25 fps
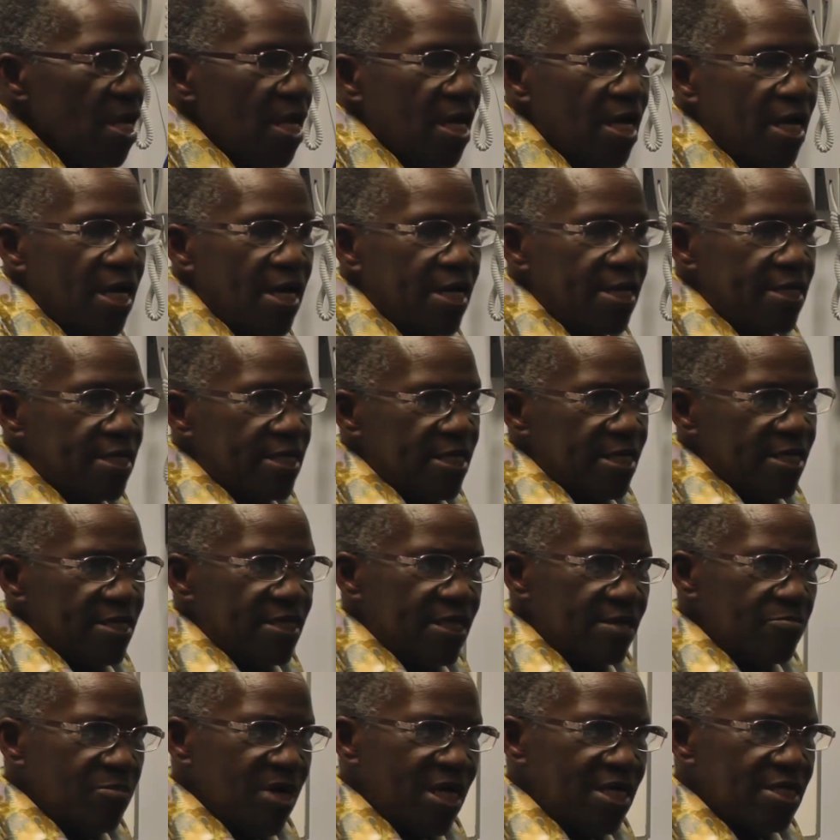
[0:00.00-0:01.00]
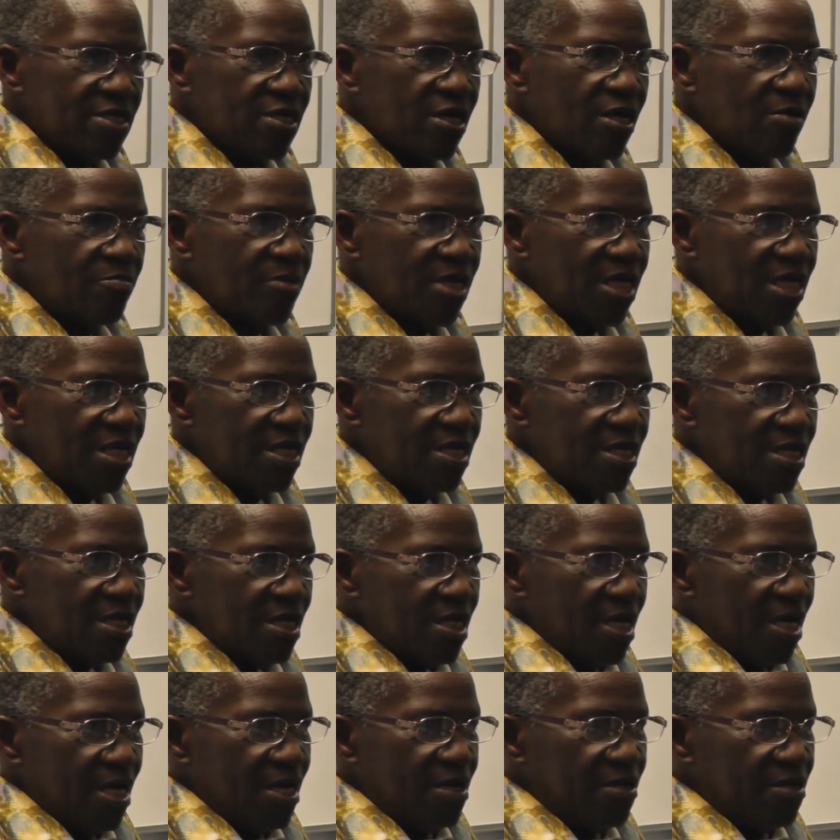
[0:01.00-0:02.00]
And they might come in
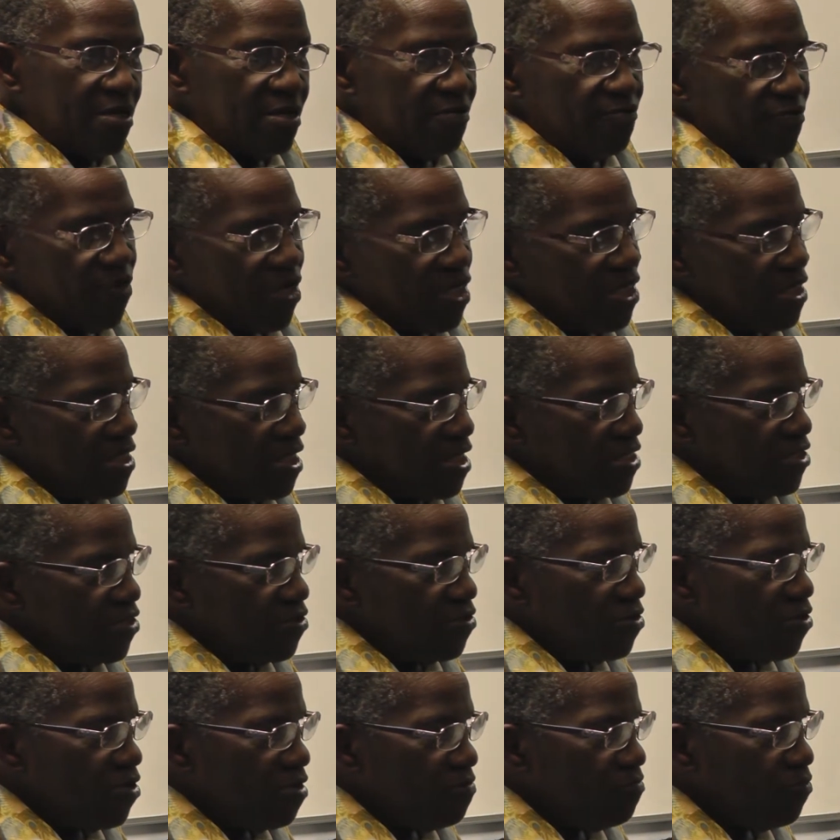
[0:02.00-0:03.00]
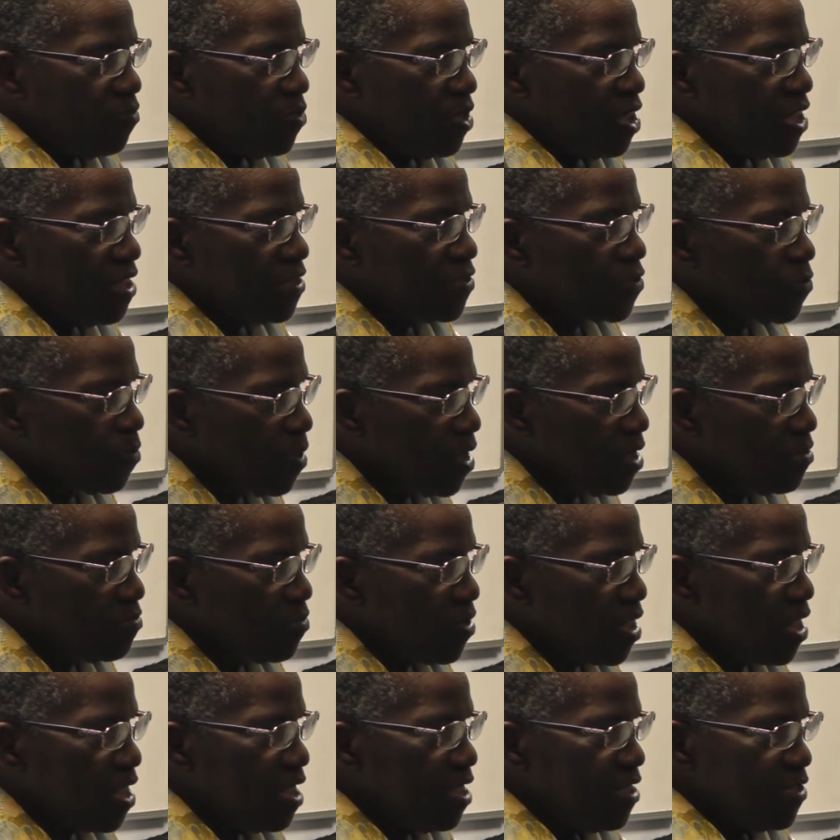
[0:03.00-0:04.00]
and they find that your loved one is
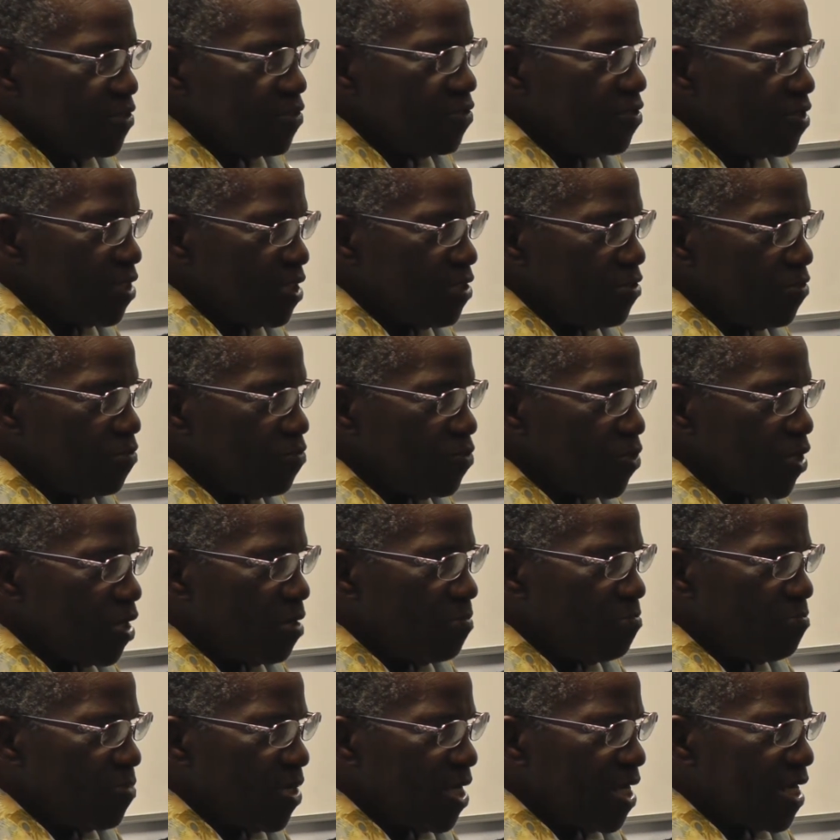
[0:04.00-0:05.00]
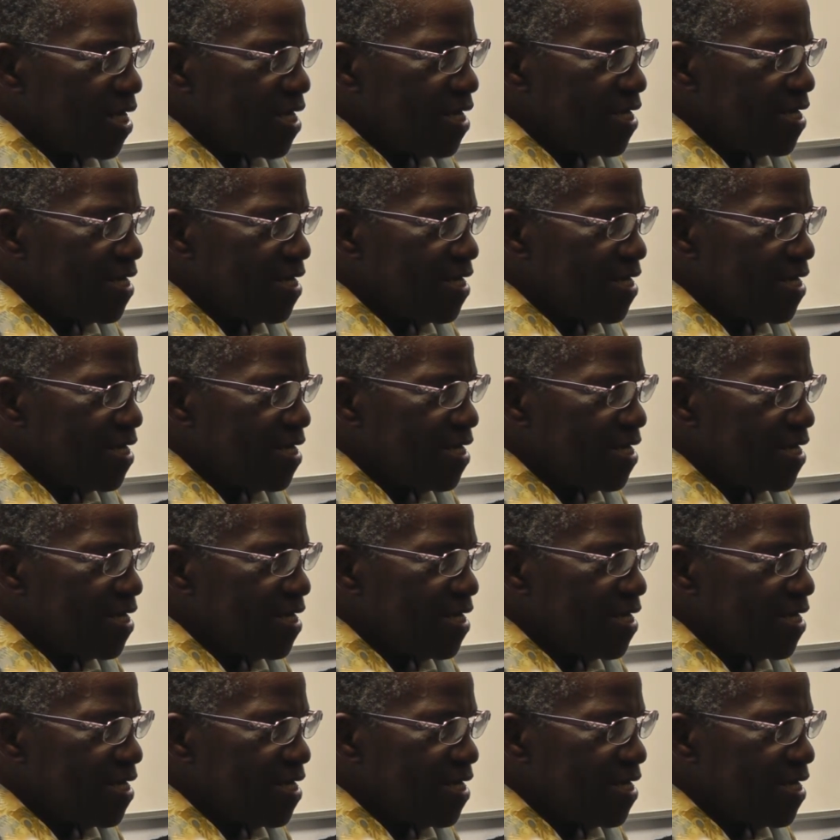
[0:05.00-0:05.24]
swearing, so they don't come back.